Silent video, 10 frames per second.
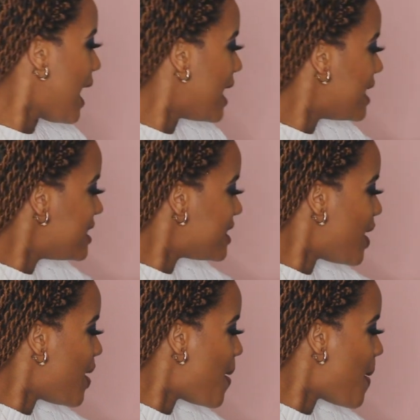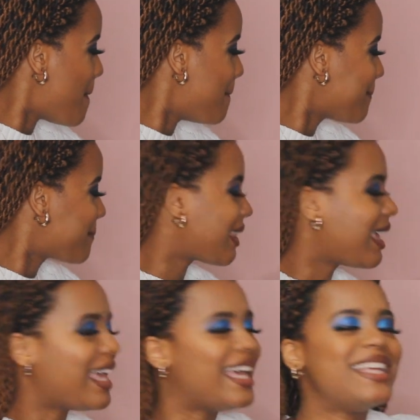and
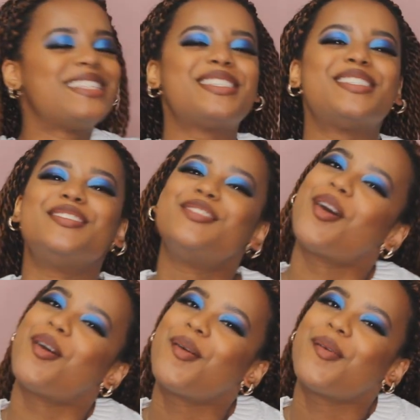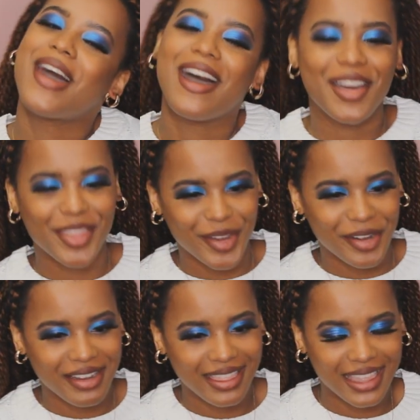it's no
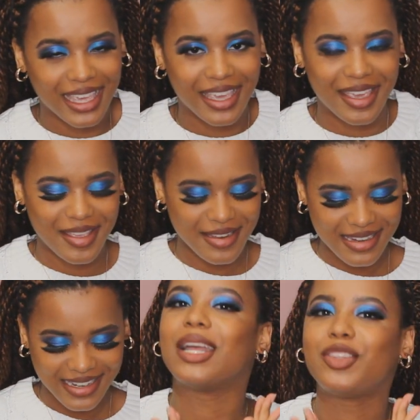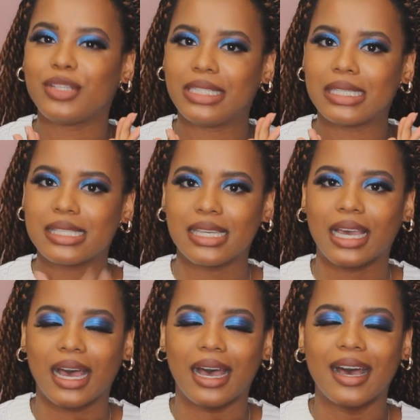other than Atelier
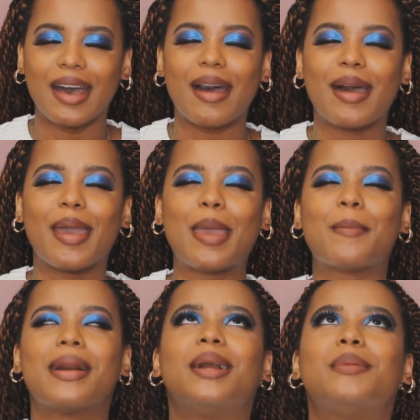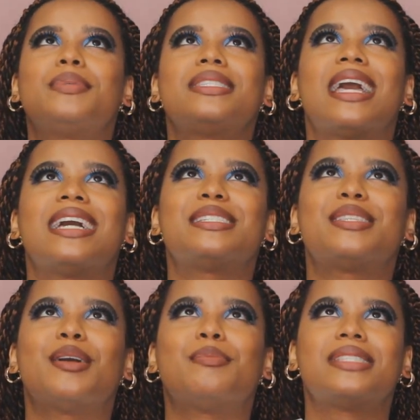SIRAH. I'm obsessed